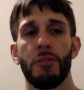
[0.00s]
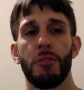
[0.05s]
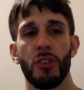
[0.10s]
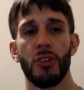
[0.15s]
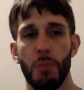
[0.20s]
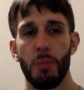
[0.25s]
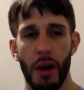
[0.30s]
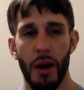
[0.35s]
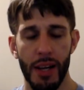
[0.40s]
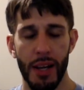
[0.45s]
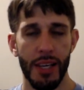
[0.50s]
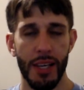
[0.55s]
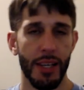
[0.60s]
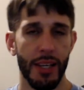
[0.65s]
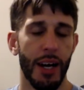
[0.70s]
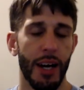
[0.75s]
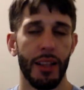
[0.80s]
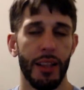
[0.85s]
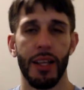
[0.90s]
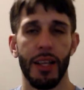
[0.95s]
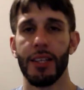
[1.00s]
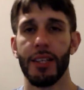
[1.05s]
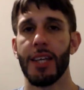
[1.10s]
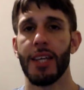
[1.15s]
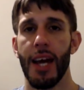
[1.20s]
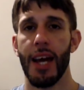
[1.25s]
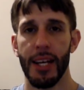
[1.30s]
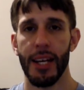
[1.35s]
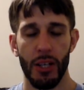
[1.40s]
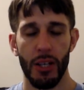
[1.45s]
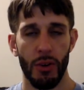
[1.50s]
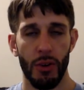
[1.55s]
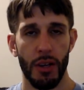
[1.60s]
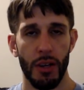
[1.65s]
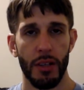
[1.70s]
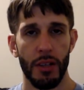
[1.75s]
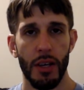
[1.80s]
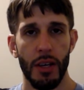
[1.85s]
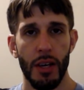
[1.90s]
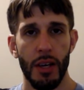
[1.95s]
the spot. He got less accurate.
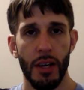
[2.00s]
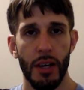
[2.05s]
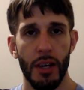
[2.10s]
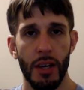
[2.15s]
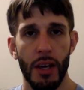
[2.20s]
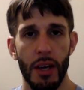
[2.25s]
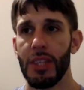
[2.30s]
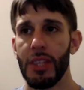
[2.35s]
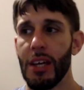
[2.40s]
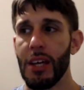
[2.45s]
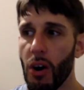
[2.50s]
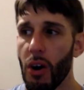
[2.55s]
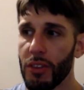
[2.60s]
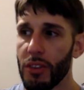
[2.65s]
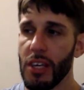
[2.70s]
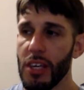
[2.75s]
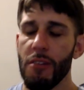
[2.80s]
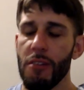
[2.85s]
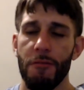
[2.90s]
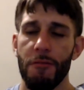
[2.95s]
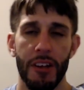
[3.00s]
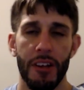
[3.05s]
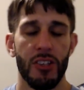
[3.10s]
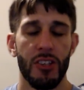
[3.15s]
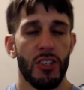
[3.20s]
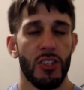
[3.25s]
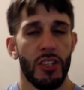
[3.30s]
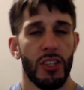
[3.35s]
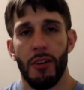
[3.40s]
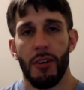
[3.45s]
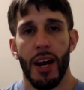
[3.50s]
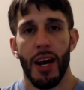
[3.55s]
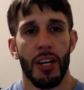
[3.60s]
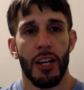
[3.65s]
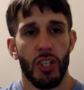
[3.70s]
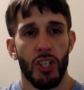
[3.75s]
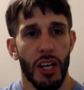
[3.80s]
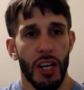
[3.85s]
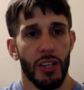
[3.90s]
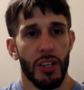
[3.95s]
But the defense never had a
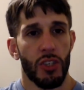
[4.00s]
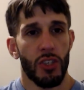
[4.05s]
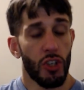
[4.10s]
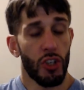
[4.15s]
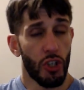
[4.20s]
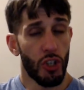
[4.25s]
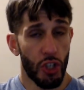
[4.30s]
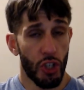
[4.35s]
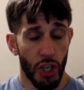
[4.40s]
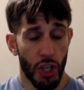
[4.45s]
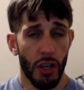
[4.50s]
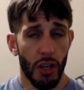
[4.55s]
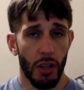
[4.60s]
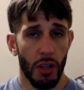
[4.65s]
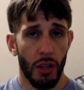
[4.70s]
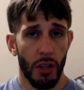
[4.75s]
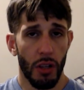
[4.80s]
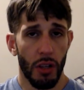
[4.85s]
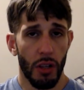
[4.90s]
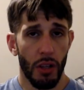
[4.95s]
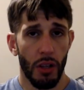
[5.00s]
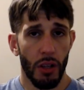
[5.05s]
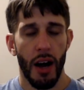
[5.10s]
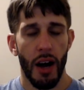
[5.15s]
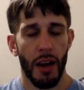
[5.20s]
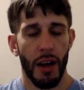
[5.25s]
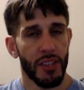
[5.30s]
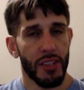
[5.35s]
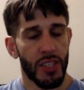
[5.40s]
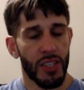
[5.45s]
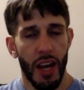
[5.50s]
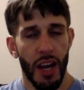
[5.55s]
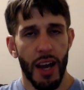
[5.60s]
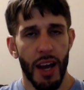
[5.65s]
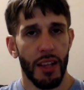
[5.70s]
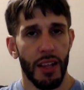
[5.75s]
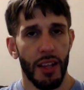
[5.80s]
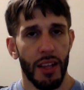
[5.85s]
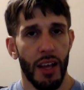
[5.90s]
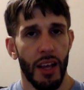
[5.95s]
chance to chill on the
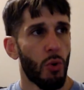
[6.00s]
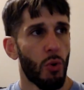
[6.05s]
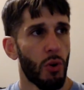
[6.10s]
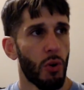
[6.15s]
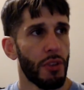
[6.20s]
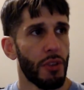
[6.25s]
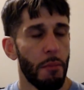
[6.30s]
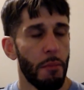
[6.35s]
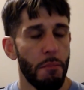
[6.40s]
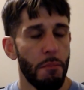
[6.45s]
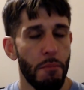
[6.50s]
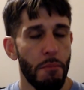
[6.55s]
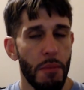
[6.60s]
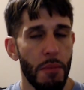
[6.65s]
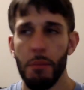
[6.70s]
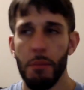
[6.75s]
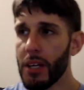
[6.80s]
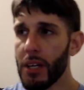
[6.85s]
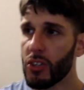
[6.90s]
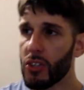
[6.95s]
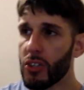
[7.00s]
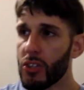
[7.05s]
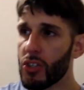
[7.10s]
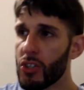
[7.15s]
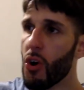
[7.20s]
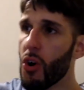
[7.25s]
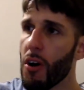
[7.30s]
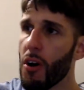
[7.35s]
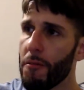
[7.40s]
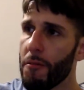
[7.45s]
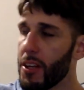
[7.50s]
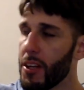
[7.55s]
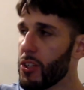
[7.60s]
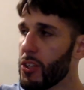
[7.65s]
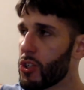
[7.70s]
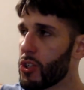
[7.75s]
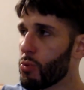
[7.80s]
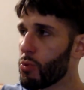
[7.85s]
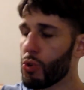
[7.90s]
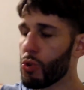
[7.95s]
sideline more than a minute because the
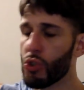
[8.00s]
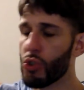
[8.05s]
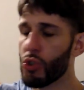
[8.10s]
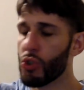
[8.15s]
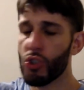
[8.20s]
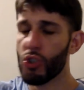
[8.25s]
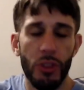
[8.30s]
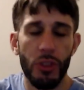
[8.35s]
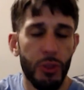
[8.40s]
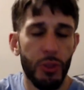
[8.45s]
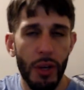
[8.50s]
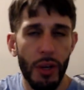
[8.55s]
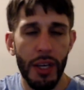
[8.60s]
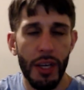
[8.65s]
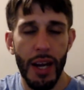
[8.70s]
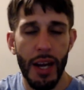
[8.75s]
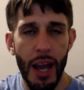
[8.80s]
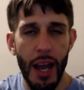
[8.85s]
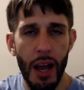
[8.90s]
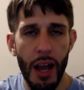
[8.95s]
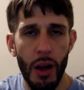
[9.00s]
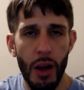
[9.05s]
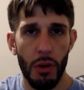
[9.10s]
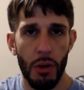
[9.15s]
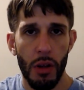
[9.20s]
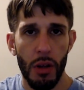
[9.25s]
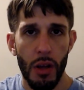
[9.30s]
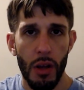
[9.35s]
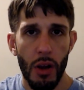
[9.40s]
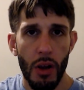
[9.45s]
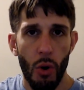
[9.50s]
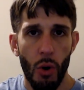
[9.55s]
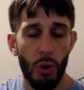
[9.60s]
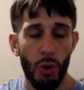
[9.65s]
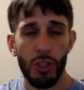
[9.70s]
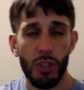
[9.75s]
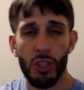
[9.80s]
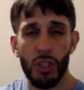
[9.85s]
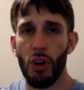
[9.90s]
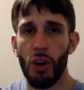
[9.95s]
offense was going 3 and out
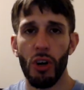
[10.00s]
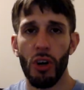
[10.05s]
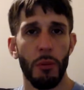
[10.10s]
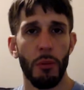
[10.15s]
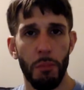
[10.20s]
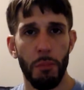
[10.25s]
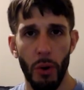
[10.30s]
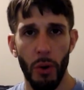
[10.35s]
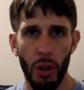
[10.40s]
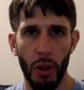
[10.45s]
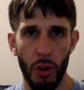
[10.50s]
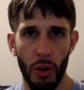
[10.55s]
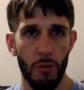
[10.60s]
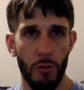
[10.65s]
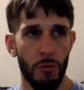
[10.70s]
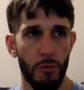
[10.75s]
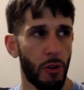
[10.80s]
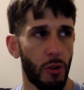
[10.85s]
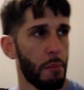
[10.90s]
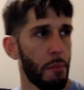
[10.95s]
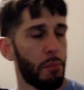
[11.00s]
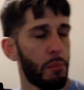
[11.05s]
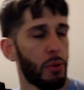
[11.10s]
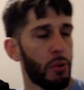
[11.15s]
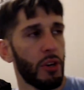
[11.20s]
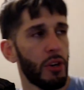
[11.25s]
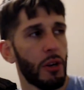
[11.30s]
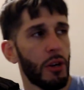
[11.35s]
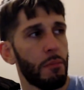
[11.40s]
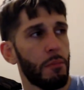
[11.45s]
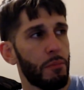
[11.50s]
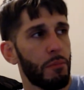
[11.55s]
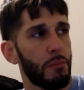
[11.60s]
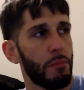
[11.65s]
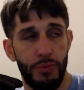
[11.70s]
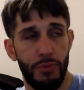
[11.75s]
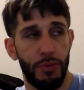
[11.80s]
or turning the ball over and putting them.